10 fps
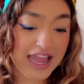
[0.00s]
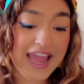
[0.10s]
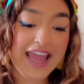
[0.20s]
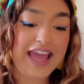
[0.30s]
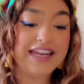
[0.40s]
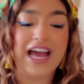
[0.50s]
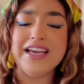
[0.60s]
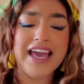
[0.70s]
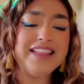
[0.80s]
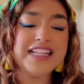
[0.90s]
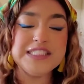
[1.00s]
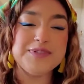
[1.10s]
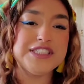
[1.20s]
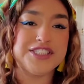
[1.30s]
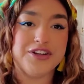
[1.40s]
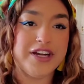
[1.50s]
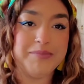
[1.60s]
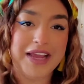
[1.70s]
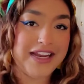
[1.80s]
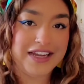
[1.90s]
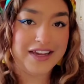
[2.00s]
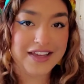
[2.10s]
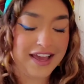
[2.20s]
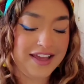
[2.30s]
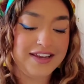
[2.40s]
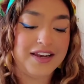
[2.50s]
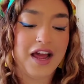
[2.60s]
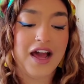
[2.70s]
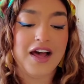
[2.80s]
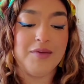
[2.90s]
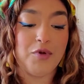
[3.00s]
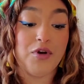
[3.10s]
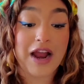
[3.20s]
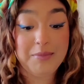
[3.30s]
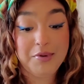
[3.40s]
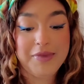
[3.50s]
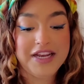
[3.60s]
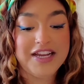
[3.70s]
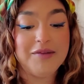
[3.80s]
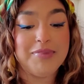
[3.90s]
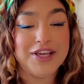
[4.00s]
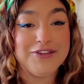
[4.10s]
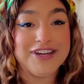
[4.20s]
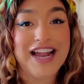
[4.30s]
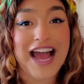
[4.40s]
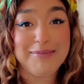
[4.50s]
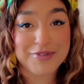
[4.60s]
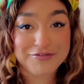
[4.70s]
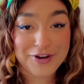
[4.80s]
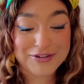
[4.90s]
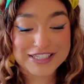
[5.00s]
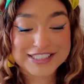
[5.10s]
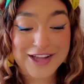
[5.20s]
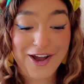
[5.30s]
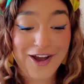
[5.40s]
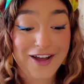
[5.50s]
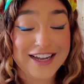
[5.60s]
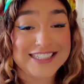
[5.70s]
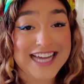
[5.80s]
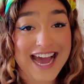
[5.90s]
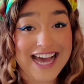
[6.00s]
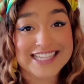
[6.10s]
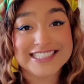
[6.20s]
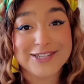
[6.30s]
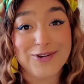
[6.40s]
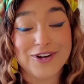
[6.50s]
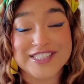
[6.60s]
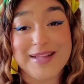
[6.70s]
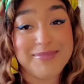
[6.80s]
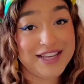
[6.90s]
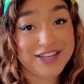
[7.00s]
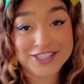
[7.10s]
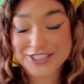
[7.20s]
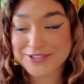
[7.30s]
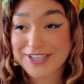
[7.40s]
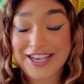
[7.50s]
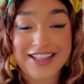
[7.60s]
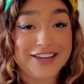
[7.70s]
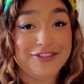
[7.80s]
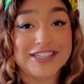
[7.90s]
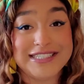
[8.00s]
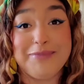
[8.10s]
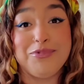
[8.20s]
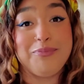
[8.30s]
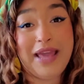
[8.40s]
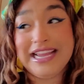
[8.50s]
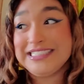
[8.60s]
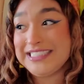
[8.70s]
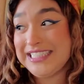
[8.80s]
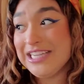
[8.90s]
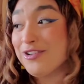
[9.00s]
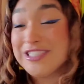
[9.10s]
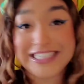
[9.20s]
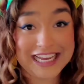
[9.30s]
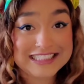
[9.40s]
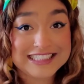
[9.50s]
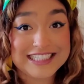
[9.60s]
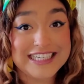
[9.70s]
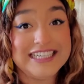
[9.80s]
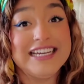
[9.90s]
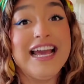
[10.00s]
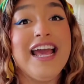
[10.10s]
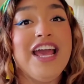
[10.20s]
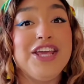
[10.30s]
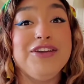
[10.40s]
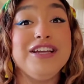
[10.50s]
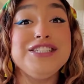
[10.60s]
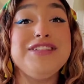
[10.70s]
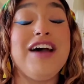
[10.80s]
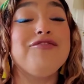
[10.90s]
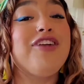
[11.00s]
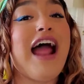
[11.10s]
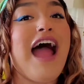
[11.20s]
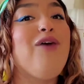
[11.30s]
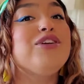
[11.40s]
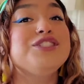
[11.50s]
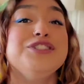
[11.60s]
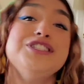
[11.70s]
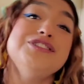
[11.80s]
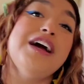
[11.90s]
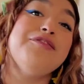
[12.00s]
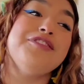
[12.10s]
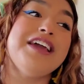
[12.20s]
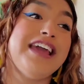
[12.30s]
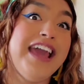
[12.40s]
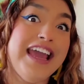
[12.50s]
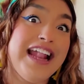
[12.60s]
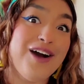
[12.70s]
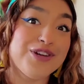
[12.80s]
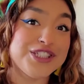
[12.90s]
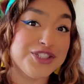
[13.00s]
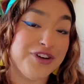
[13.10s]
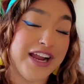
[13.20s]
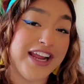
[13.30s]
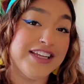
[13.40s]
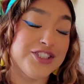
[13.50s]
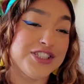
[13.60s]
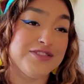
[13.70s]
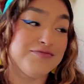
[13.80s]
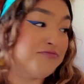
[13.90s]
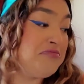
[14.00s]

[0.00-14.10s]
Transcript: And again, this one's during mania again, or hypomania, but you can hyper focus on a task or something you're doing, like for example, painting or dancing. You can do that for hours. You can do that for like 8 hours straight, just